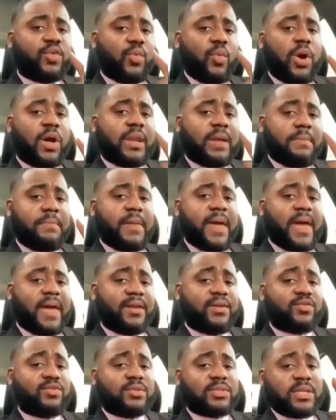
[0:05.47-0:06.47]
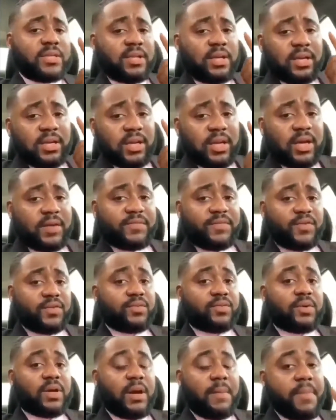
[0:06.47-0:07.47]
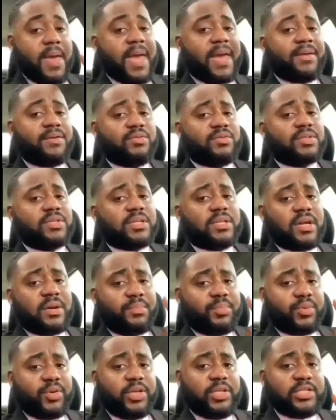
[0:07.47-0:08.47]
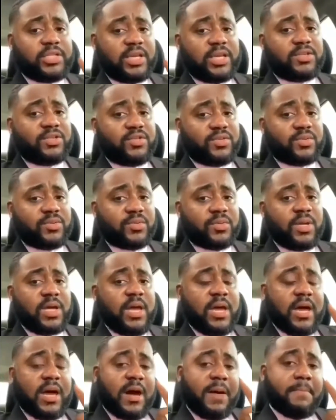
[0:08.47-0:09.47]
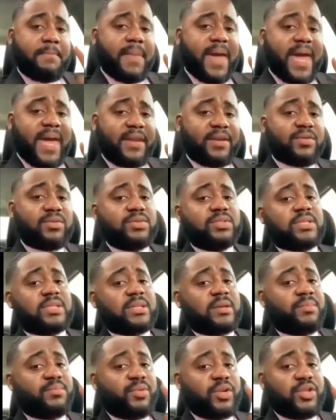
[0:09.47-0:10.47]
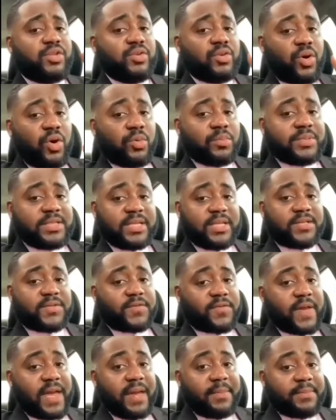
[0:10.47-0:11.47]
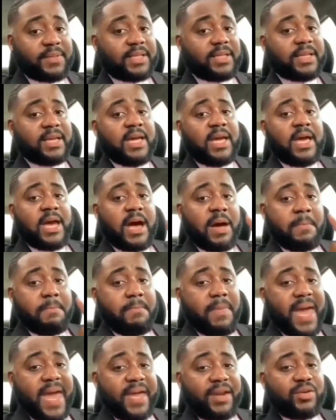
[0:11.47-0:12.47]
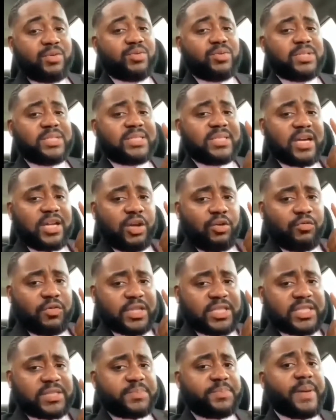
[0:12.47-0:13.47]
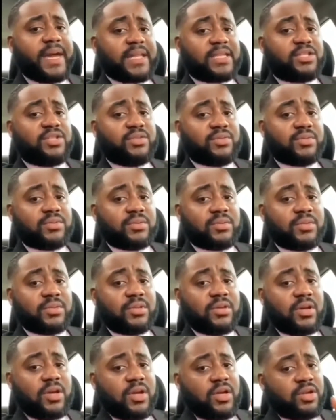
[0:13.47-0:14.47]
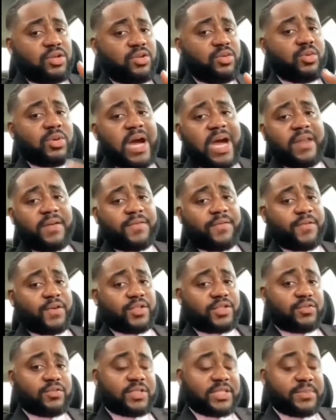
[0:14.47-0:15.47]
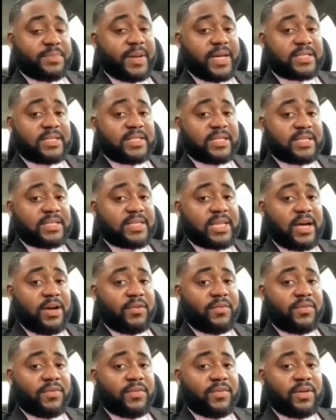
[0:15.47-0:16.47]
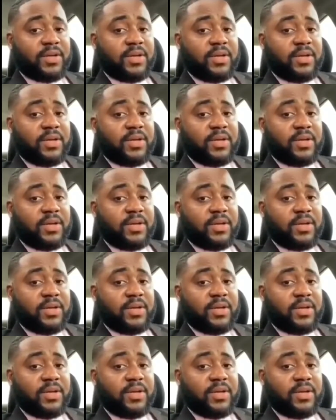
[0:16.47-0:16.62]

you want a man who's gonna love you, a man who's gonna appreciate you, a man who's gonna bring you home to his family, a man who is gonna respect you, you gotta first respect yourself.